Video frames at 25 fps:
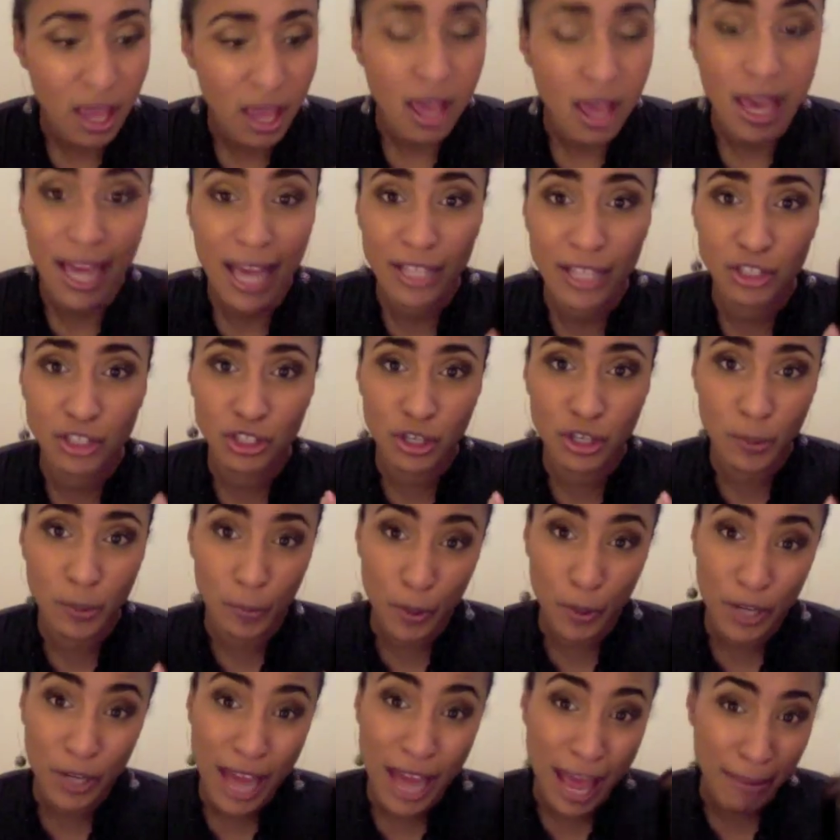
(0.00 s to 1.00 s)
and you could
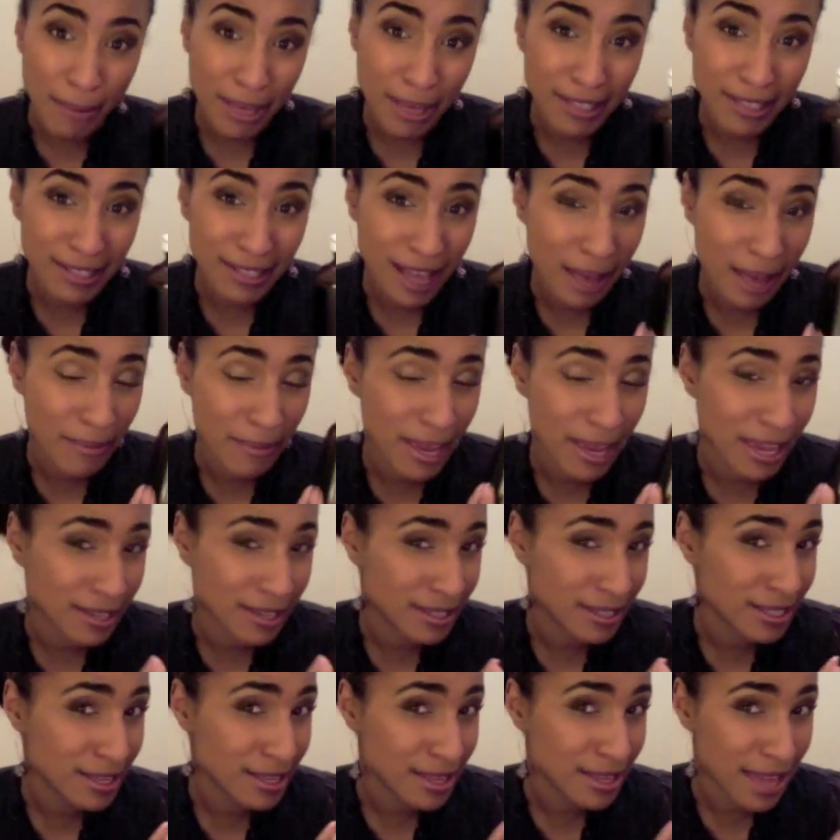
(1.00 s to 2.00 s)
put MSM
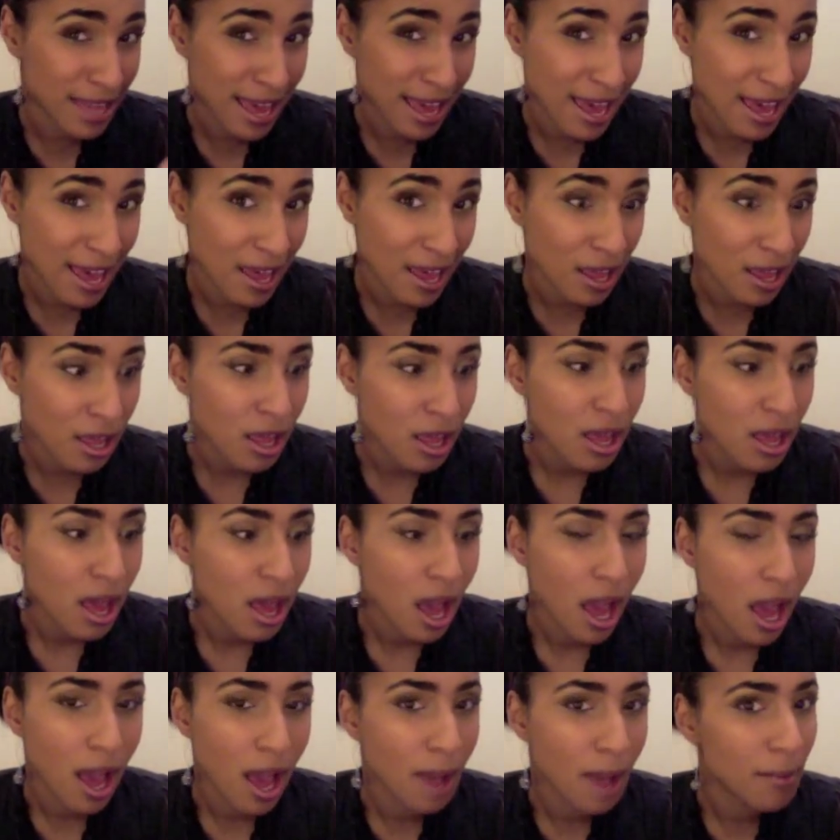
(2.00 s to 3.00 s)
into there.
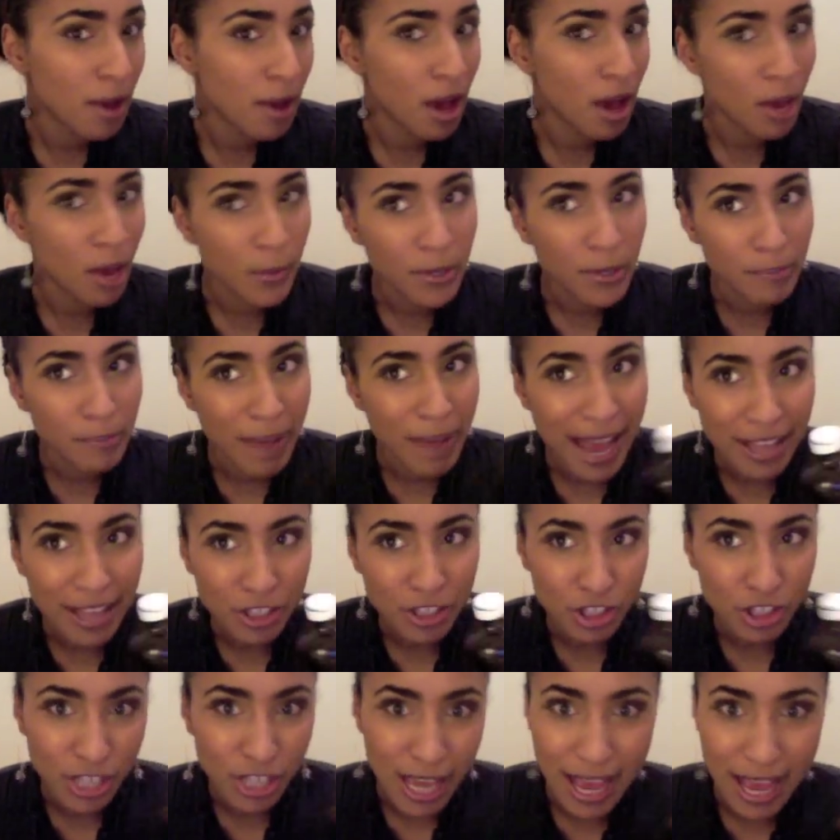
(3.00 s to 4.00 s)
I would
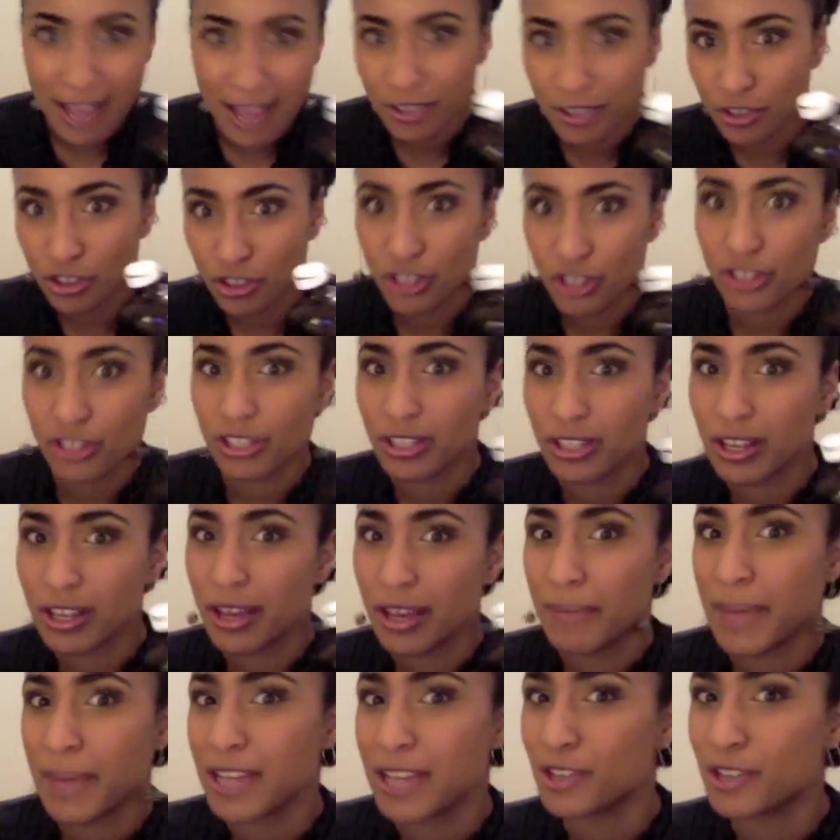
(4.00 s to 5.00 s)
patch test just
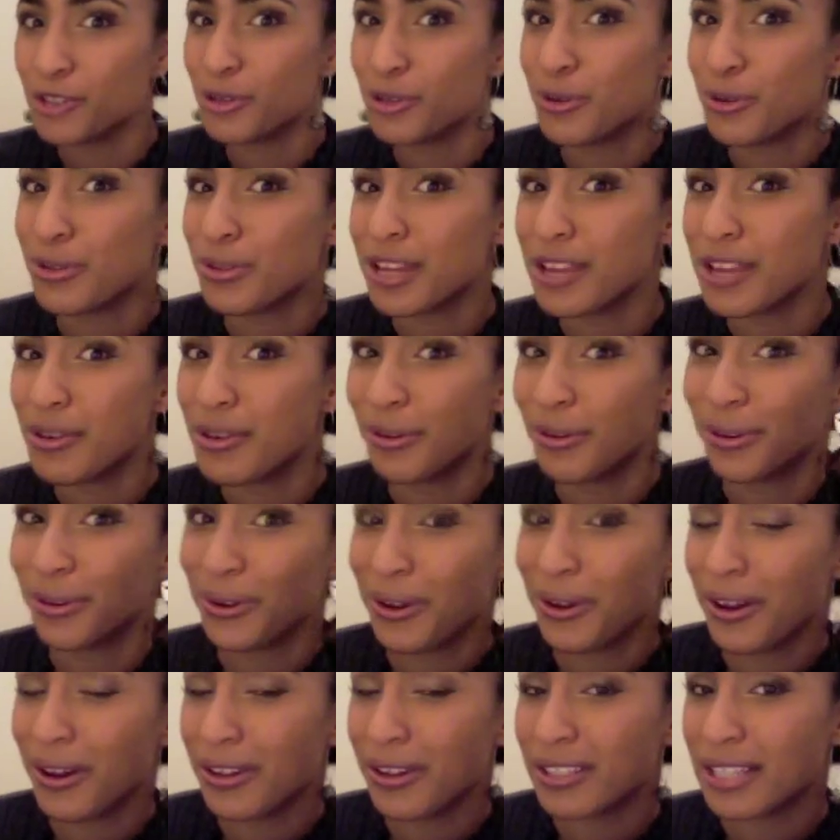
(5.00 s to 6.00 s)
to make sure that you're
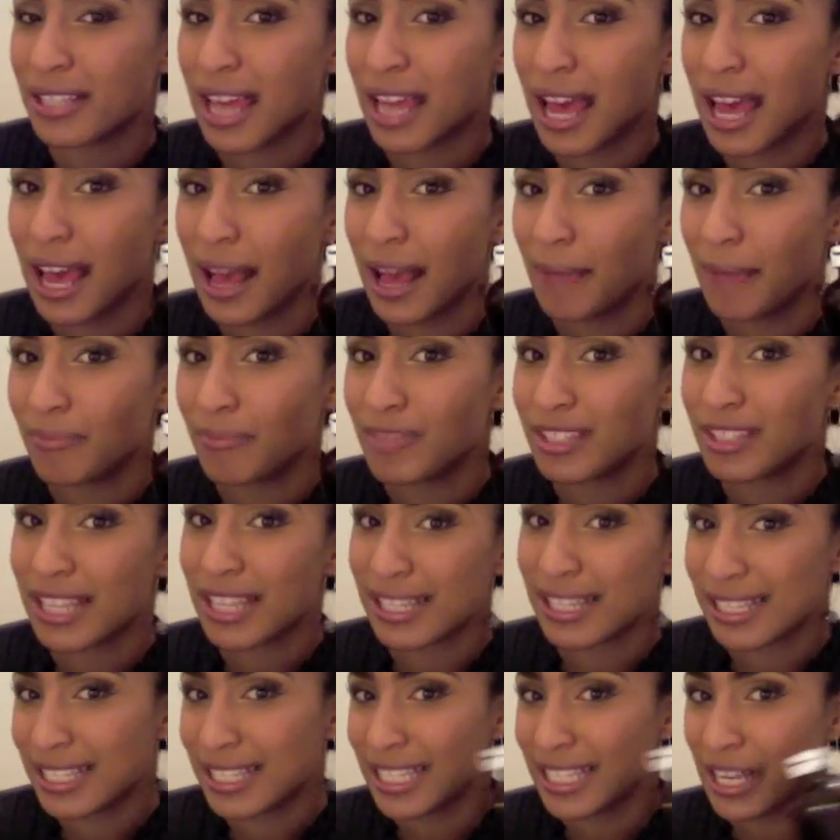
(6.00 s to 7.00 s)
not
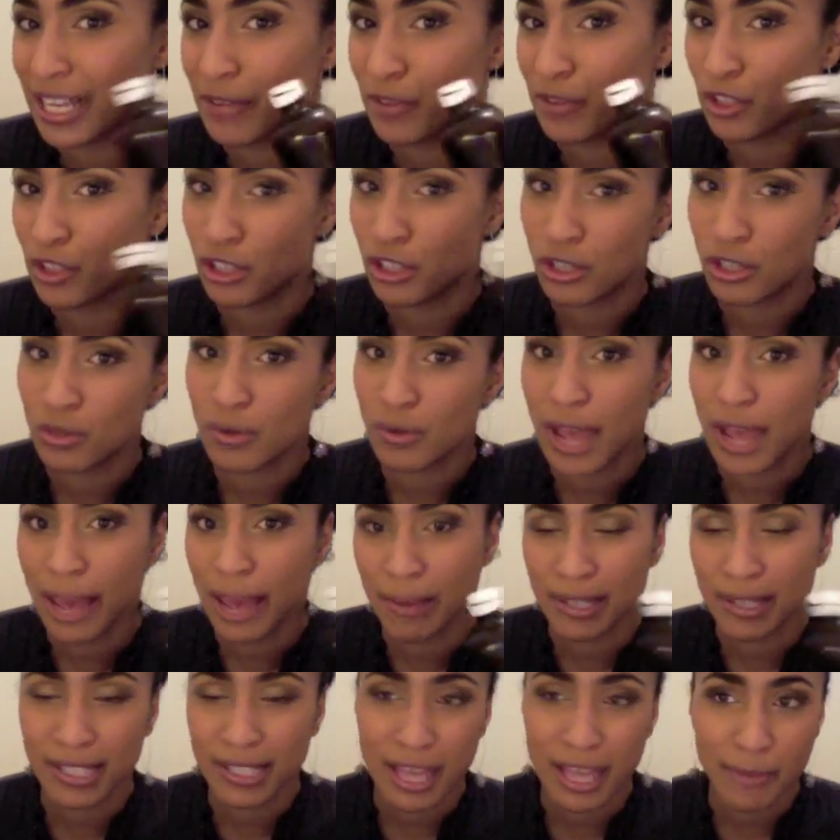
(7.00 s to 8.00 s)
sensitive to
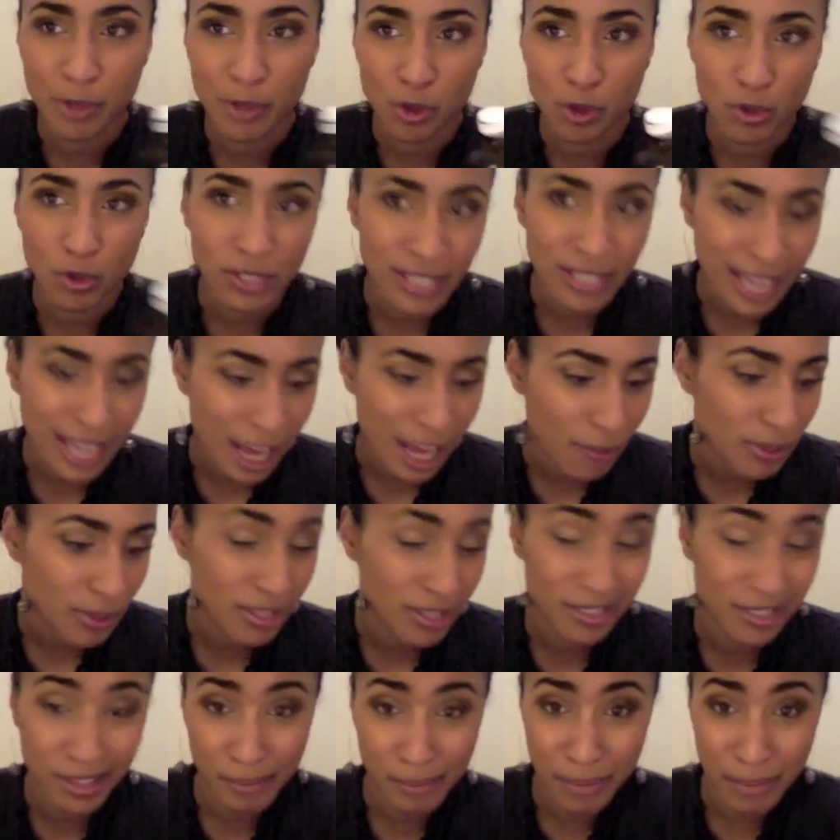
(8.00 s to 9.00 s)
MSM in your scalp,
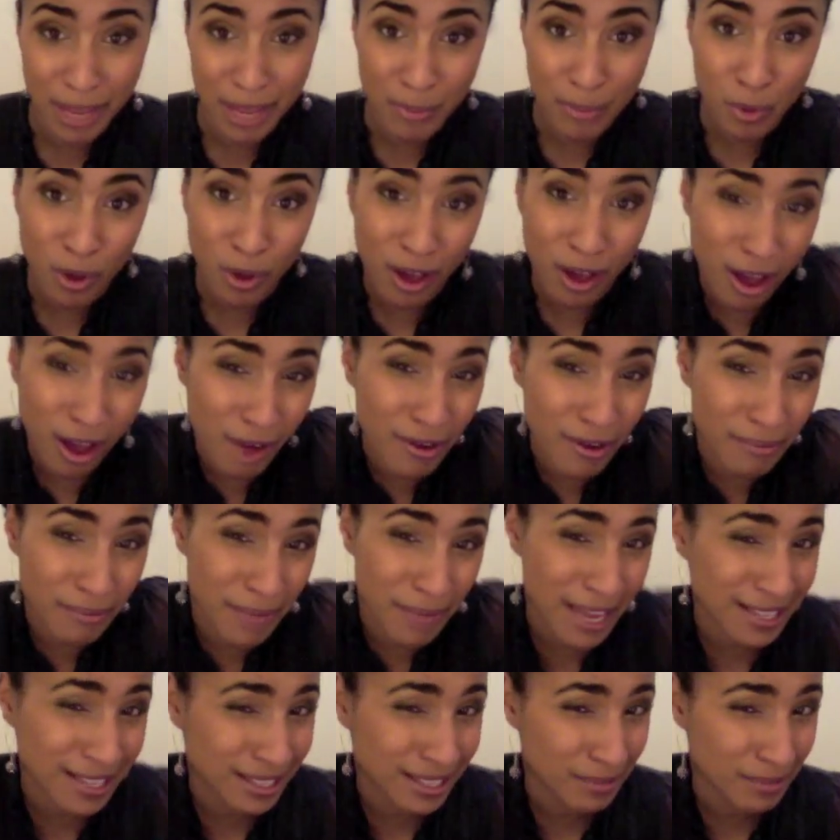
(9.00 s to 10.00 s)
because some people are. It
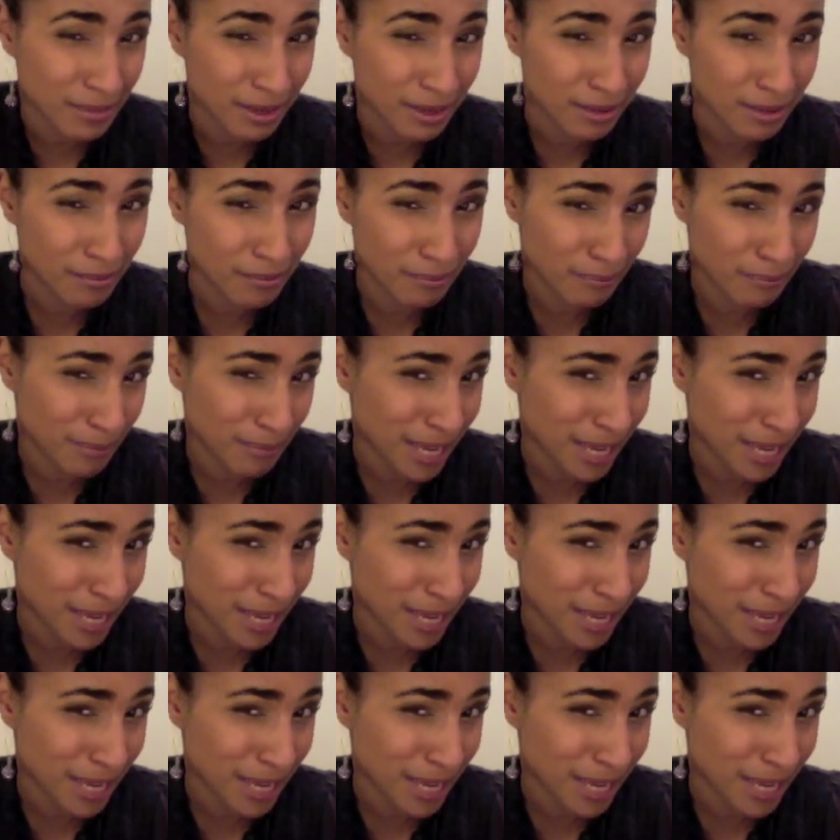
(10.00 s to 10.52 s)
makes them a bit